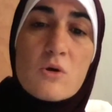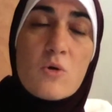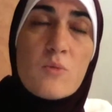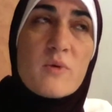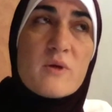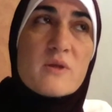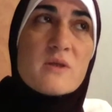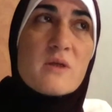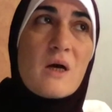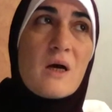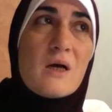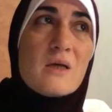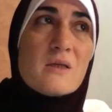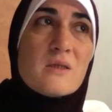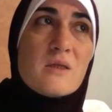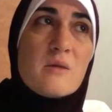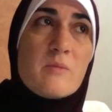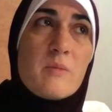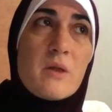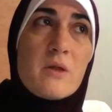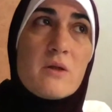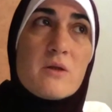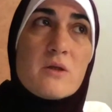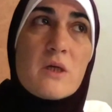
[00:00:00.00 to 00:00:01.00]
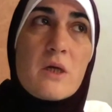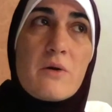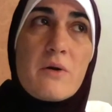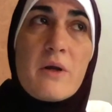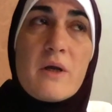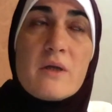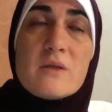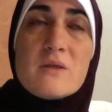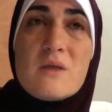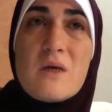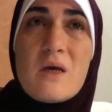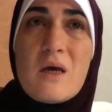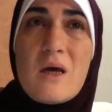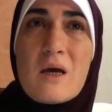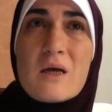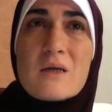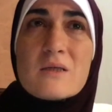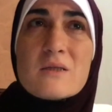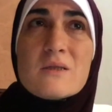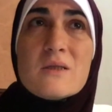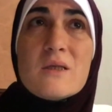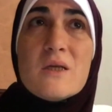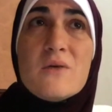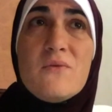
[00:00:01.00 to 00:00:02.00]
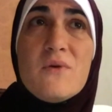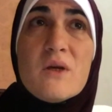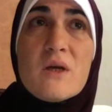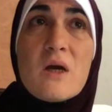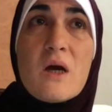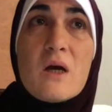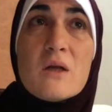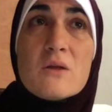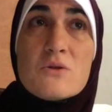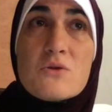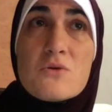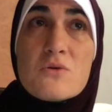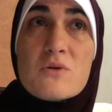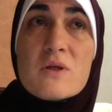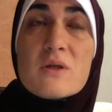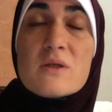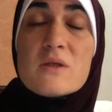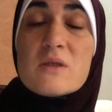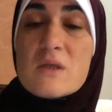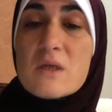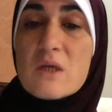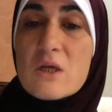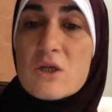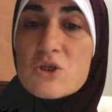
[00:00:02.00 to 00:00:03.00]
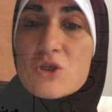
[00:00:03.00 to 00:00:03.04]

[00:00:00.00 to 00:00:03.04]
besides the military attacks, living under the siege